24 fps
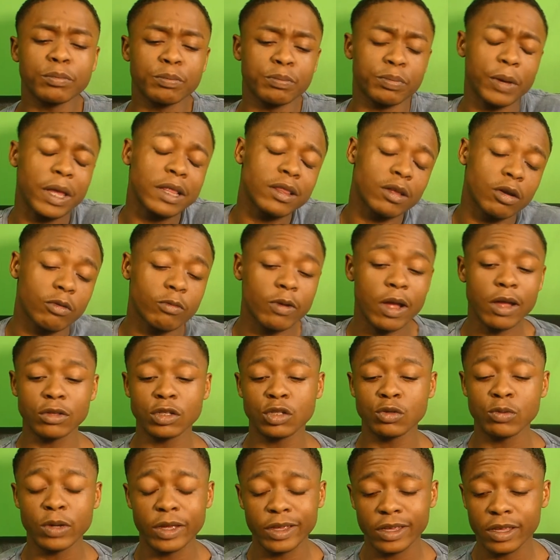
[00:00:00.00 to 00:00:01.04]
bent around
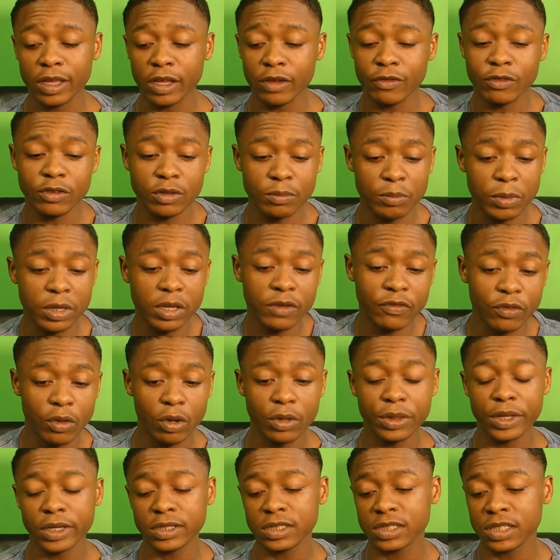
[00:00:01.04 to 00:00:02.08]
to it and gave him, if
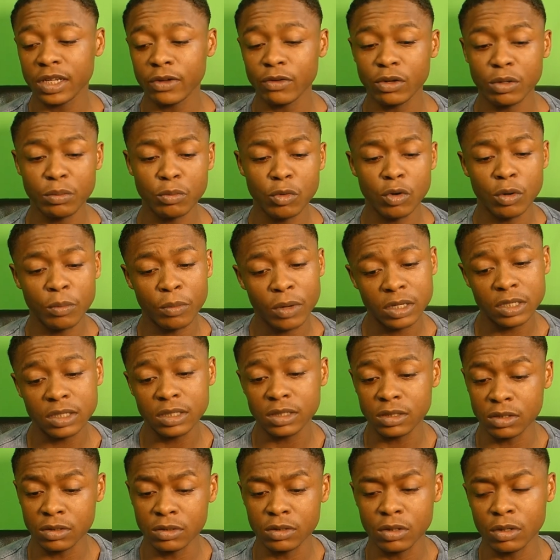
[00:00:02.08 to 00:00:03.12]
not necessarily more
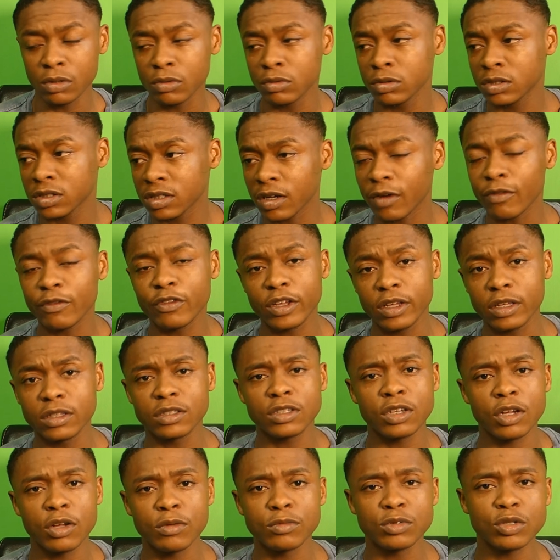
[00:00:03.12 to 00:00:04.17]
money, you know, something in
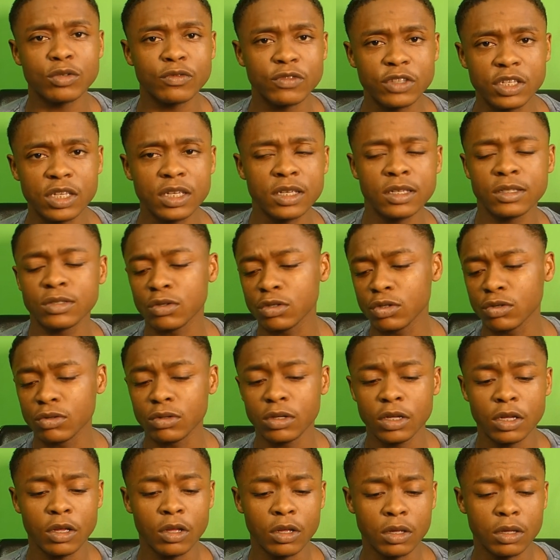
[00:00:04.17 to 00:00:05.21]
terms of years on
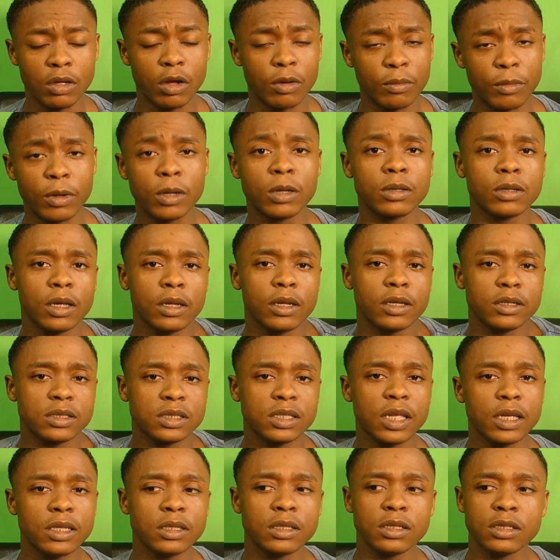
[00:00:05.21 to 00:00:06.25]
your, an
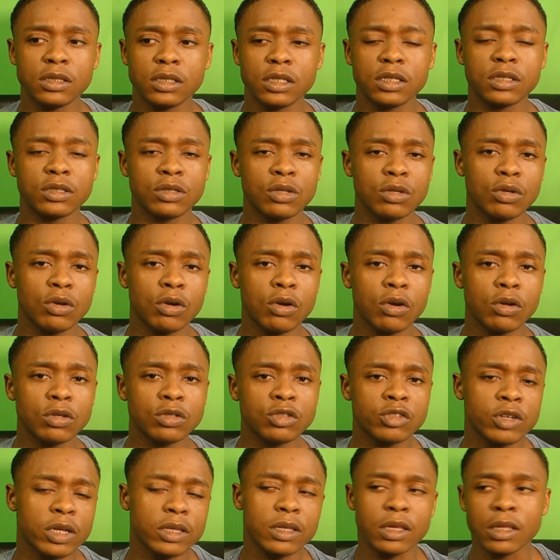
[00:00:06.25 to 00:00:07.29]
extended years on your
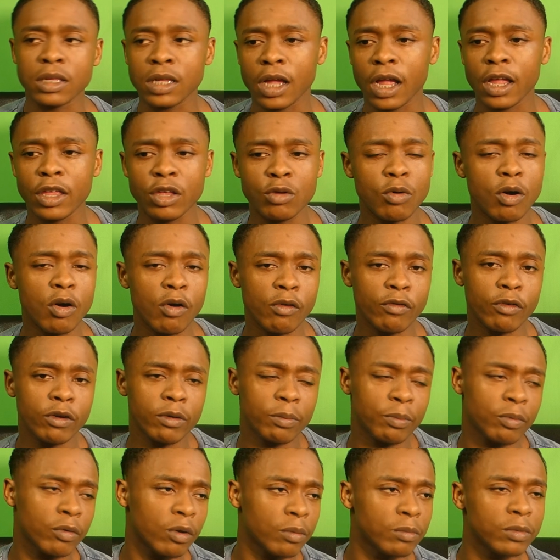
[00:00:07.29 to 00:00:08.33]
contract to tie you
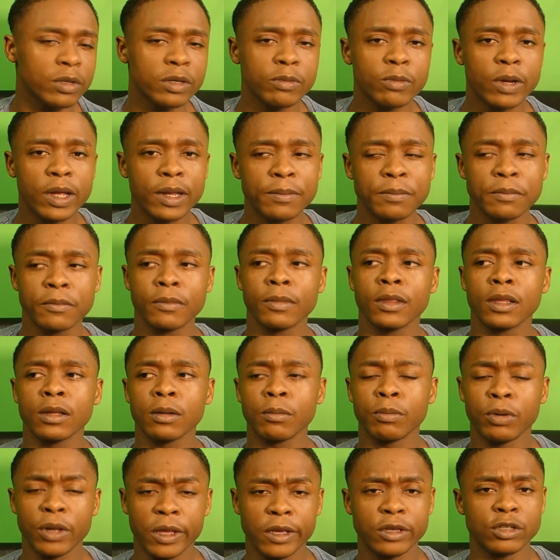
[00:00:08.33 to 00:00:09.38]
over, probably when
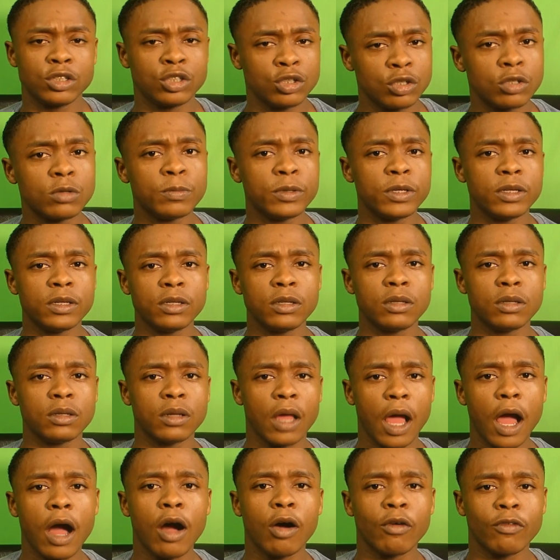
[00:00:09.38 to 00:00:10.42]
players should be
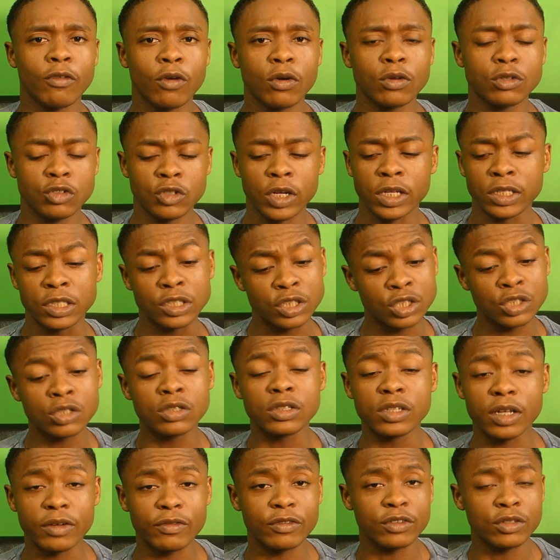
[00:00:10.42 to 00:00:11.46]
out of contract and
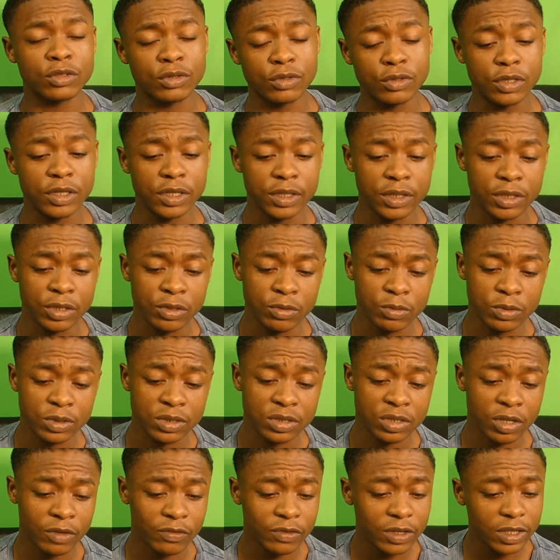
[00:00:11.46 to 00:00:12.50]
shouldn't have a 2-year deal and
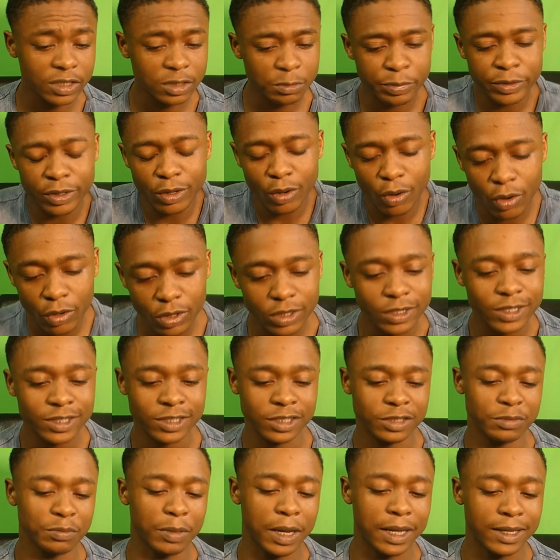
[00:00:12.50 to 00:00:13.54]
stuff. Let's be
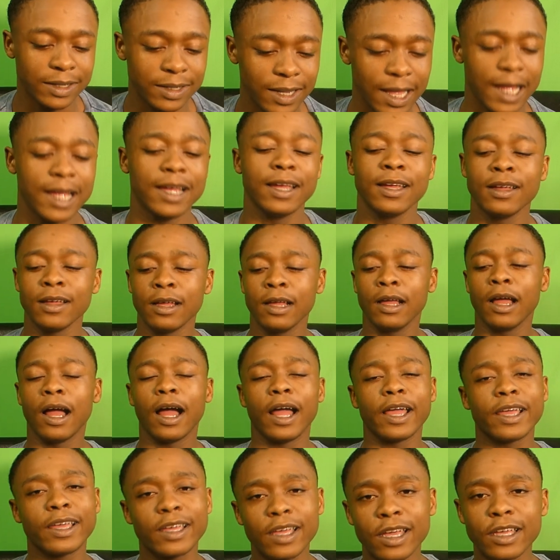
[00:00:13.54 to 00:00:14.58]
honest, man. Like,
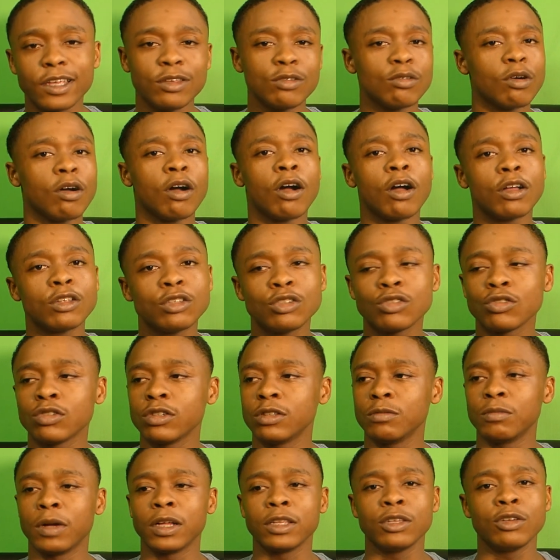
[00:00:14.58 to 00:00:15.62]
I get you
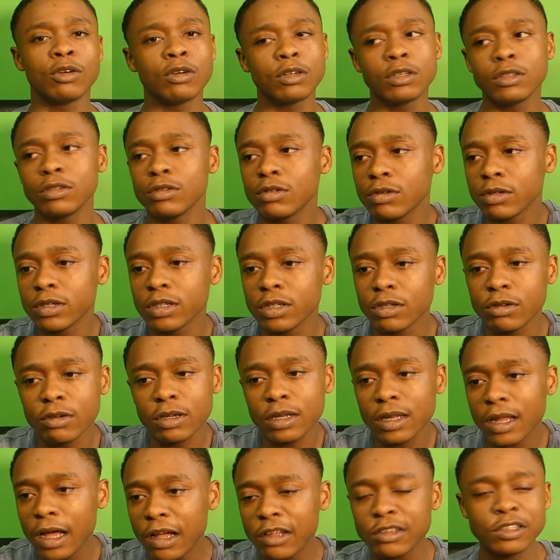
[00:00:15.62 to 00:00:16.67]
100, man. You're
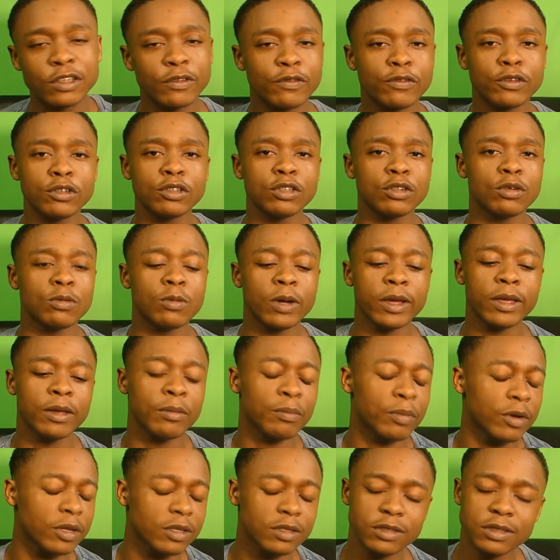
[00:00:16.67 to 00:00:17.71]
allowed to feel your way,
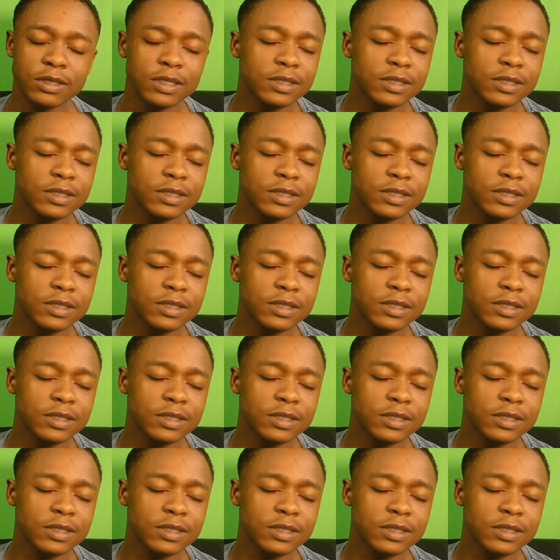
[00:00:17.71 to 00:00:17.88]
but